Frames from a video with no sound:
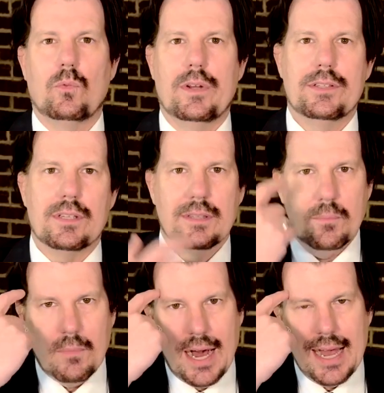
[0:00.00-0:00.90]
What is it? The
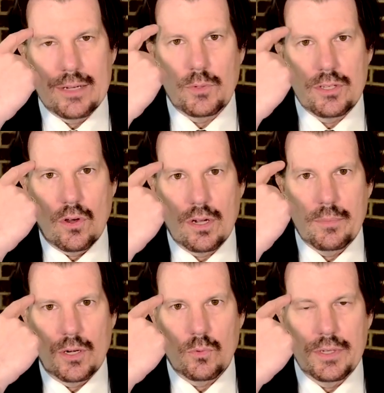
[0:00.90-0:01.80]
mind. We talk
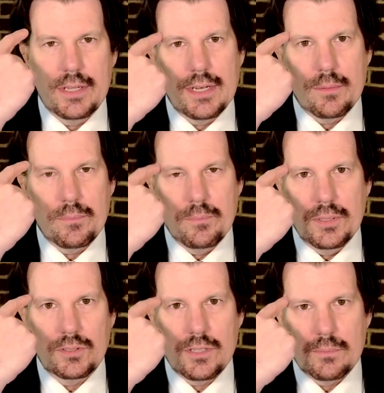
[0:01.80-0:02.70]
about reading and
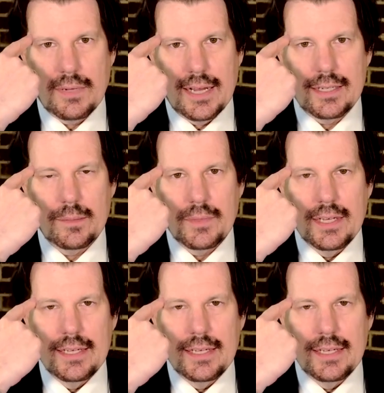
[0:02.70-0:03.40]
building your mind up.